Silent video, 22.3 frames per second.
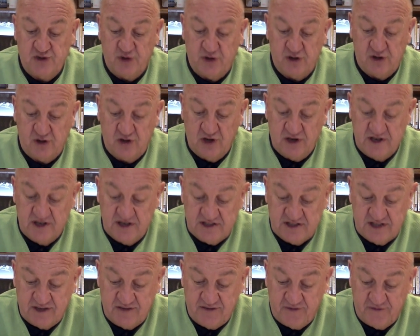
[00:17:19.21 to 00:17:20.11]
with
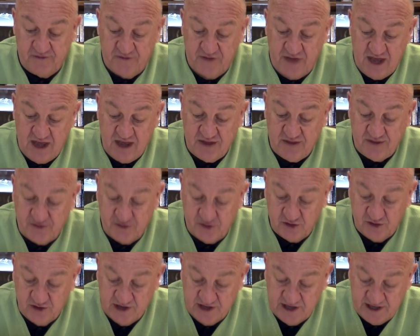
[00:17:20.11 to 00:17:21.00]
goodness and
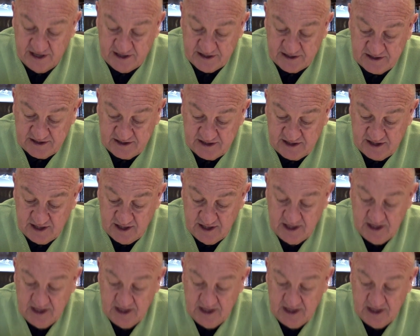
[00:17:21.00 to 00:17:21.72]
faithfulness